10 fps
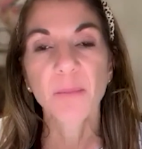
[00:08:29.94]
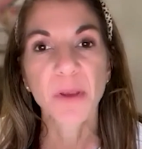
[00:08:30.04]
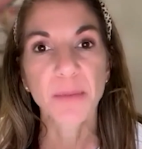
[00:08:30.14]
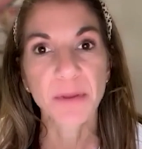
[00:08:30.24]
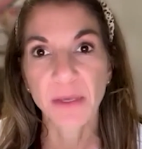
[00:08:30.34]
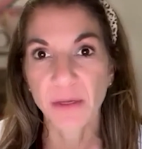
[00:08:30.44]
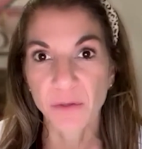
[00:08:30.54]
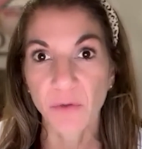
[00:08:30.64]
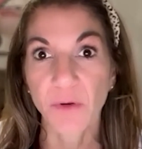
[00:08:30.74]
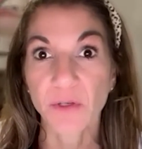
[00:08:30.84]
Maybe the
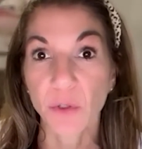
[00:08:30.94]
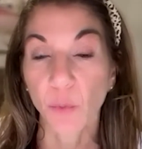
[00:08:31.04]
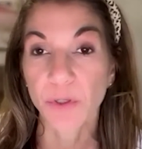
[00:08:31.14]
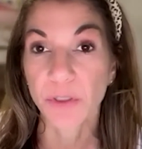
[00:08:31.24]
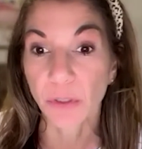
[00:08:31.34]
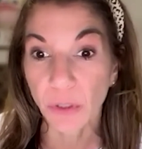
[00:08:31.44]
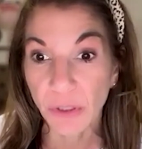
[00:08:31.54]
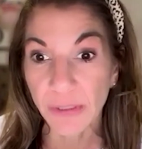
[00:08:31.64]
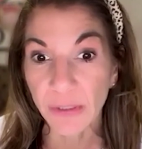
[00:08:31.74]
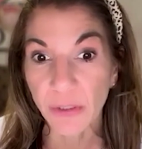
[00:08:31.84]
intervention wasn't
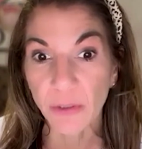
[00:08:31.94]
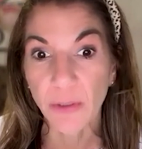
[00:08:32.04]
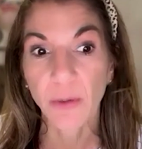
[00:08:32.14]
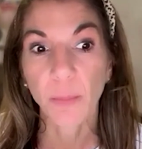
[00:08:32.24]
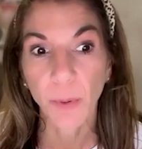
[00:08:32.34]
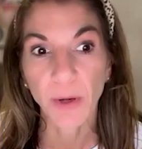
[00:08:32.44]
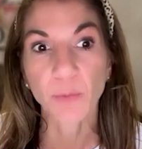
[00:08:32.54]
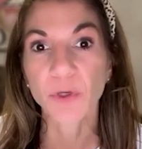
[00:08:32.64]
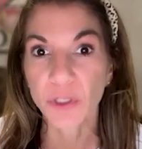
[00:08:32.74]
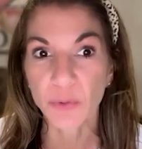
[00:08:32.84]
clear, but
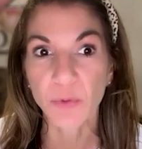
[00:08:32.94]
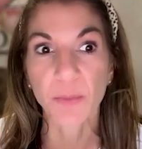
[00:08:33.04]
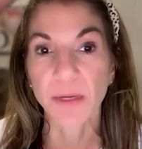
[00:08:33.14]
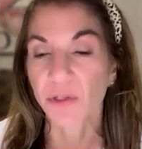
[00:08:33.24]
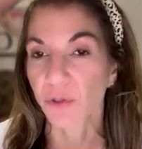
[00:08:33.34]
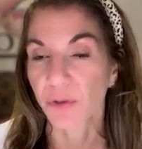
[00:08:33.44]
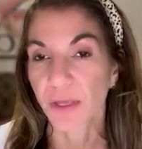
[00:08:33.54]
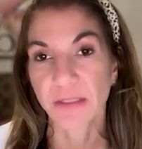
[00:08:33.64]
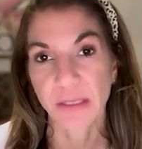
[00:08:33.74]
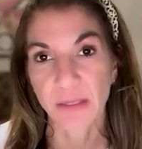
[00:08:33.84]
we just want to make sure that
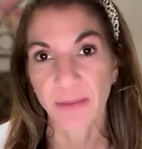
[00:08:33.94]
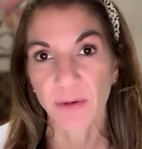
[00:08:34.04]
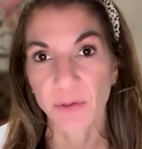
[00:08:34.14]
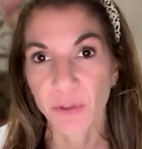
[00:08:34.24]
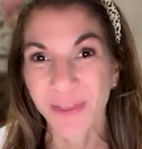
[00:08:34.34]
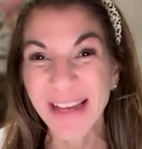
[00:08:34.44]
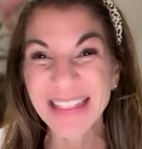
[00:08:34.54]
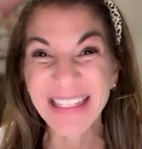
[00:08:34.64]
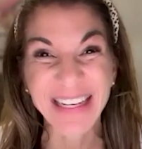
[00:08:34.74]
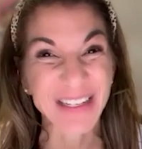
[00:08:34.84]
it's in there. So
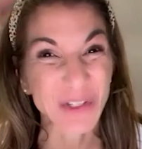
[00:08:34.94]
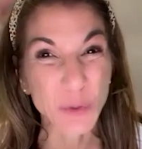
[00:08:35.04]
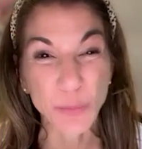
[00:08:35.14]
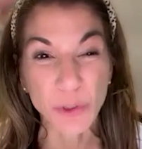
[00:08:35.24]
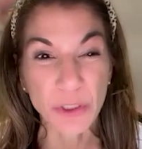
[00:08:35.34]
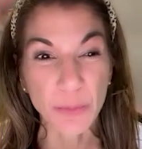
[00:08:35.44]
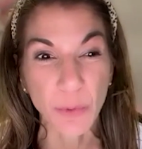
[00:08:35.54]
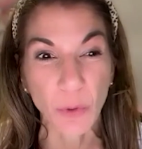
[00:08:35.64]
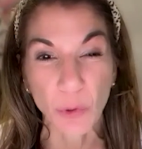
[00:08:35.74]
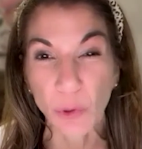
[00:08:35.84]
that's it. Super
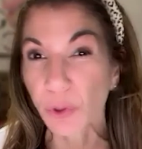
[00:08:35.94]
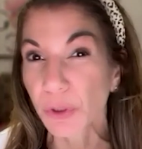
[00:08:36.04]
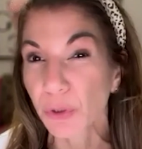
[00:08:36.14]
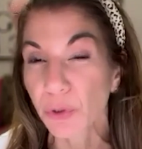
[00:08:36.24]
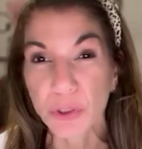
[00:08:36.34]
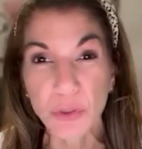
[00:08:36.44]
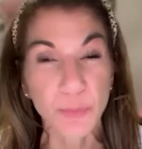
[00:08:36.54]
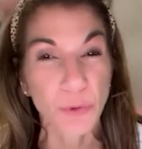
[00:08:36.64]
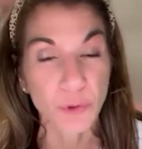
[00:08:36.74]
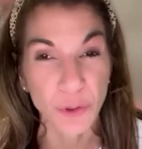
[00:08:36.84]
simple, clear,
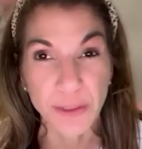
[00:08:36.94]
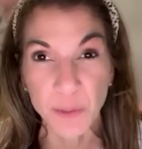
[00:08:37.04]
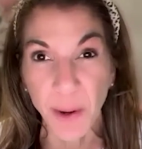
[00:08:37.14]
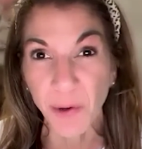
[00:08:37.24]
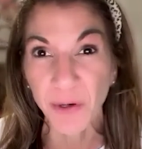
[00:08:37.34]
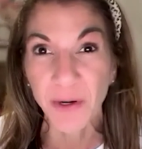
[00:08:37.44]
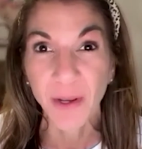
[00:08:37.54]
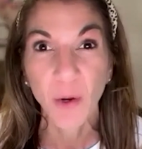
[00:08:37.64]
simple, transparent.